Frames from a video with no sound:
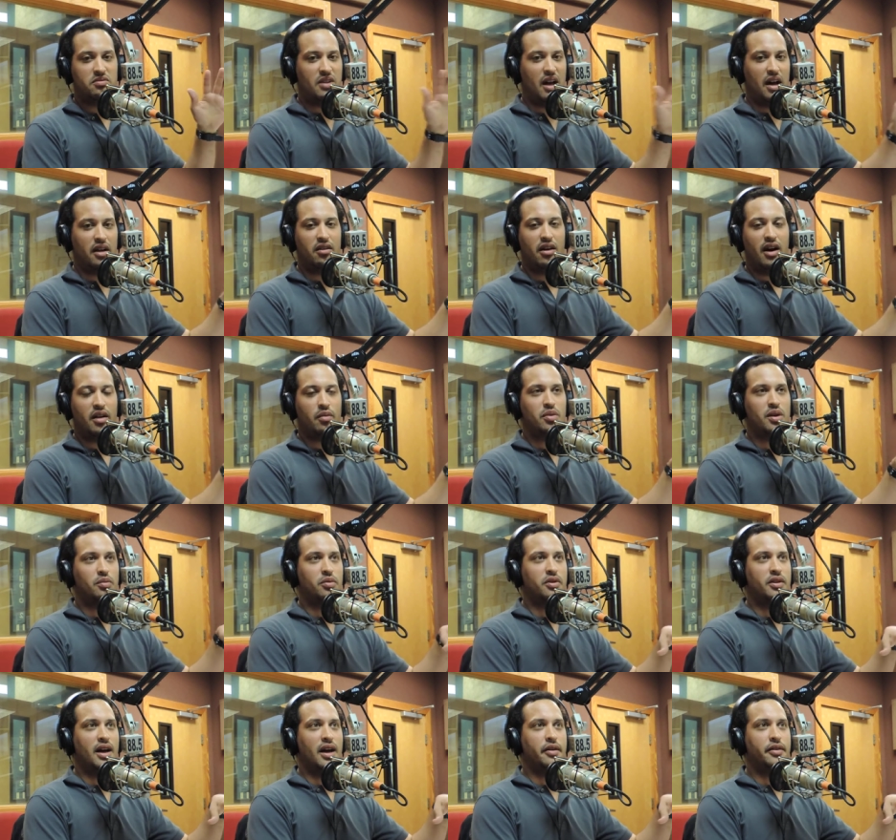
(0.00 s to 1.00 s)
Not a lot of
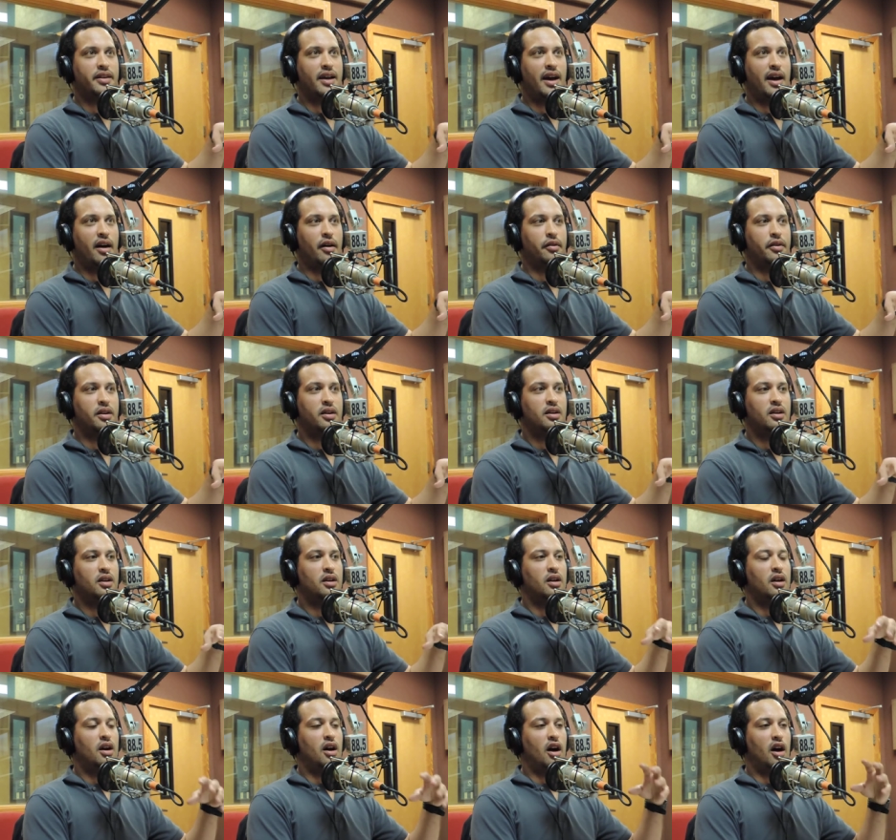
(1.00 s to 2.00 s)
people downtown.
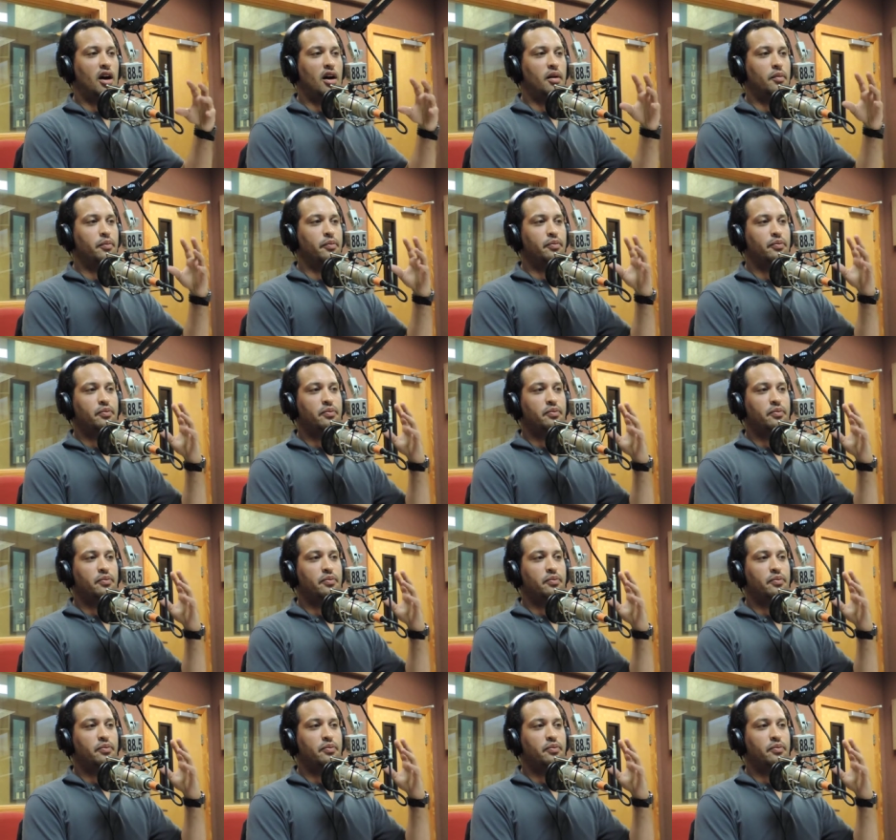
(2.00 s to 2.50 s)
Um,